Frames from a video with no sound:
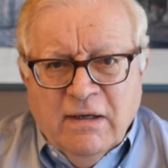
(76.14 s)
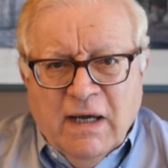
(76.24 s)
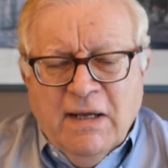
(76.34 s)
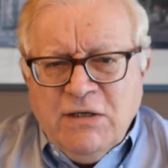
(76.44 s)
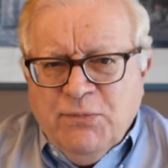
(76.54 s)

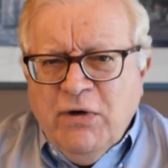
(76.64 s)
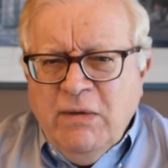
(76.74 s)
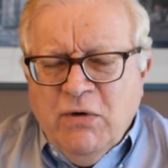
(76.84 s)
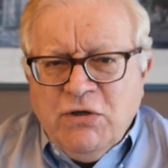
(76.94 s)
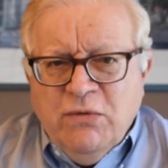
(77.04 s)
And that's pretty
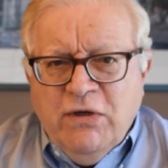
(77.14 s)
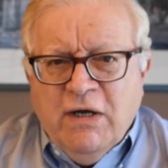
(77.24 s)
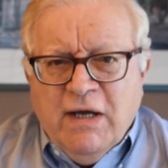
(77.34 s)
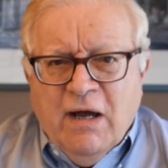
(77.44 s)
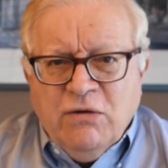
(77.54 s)
much where the
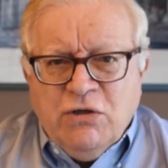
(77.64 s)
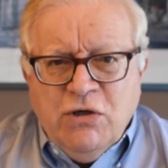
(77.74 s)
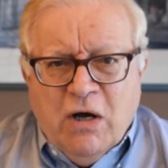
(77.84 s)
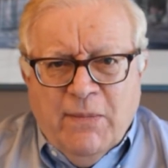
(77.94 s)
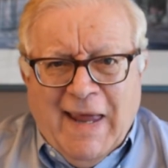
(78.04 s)
accountant's
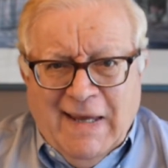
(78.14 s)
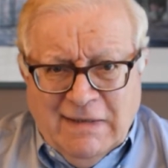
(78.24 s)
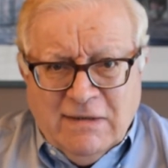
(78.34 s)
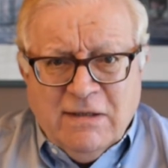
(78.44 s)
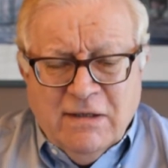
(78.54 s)
job
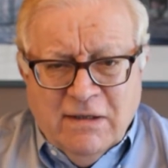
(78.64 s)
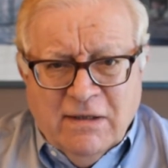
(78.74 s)
ends.